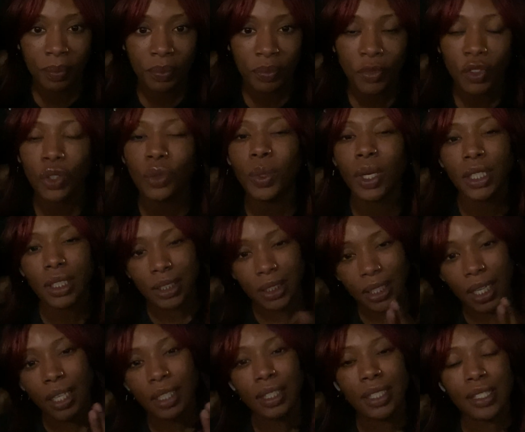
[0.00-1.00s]
You
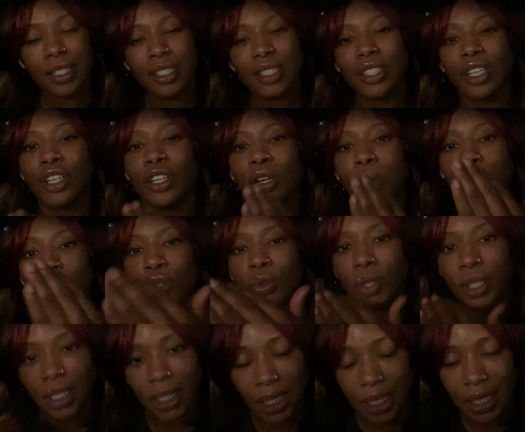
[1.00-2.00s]
understand? This is a
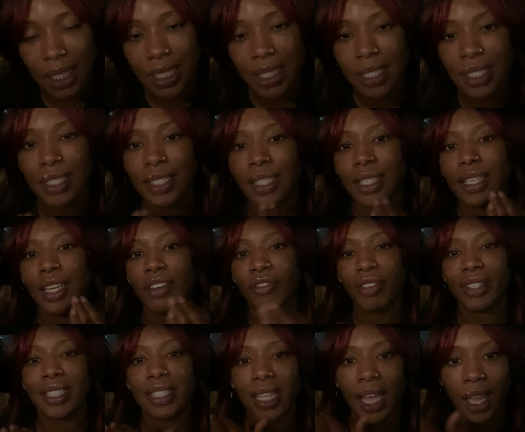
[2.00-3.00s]
community. This is a give
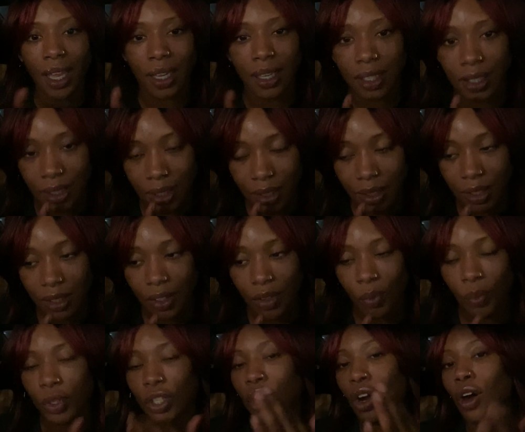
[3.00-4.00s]
and take.
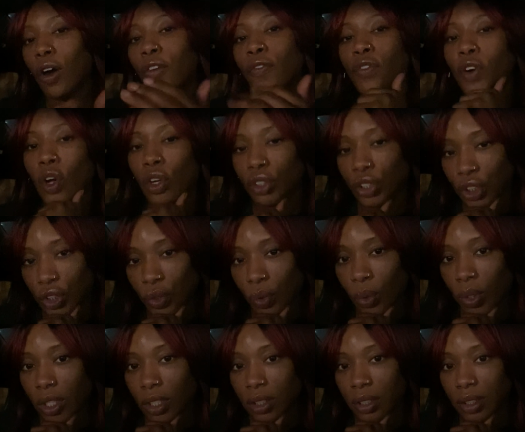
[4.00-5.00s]
We all fall
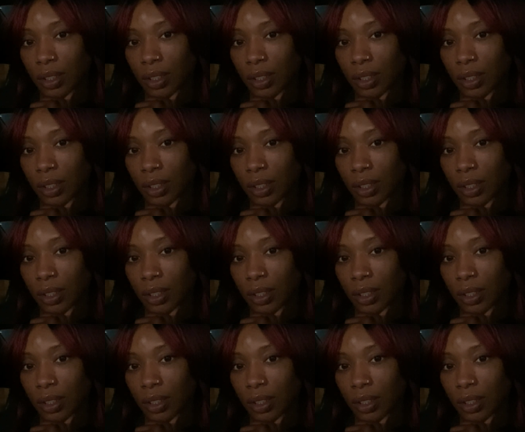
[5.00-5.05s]
short.